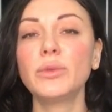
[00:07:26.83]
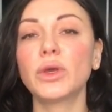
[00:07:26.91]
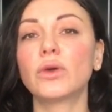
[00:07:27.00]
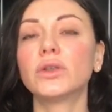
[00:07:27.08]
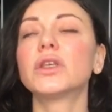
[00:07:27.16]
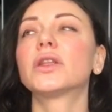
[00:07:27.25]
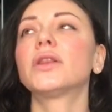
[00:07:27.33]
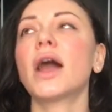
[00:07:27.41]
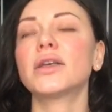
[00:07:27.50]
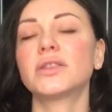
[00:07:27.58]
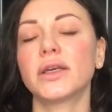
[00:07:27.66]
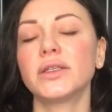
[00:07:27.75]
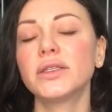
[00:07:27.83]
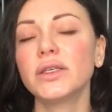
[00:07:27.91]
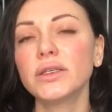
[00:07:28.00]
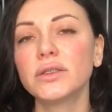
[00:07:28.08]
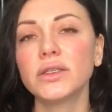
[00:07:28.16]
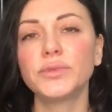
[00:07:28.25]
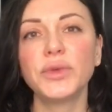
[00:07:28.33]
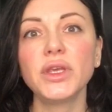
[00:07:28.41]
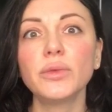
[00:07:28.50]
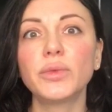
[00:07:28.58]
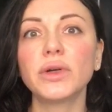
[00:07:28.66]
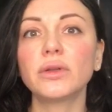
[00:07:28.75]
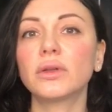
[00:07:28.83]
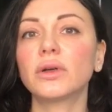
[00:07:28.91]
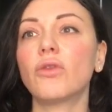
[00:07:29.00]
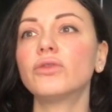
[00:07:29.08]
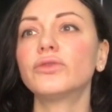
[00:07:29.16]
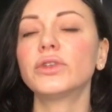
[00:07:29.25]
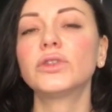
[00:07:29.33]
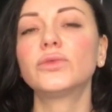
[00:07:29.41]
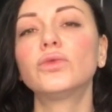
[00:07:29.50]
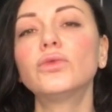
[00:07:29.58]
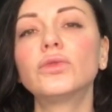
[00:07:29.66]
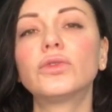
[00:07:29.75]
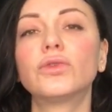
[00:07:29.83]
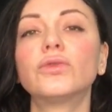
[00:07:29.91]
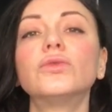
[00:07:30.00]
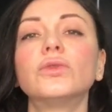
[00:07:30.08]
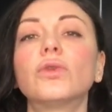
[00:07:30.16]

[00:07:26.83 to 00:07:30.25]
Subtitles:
because at last I see these people on Facebook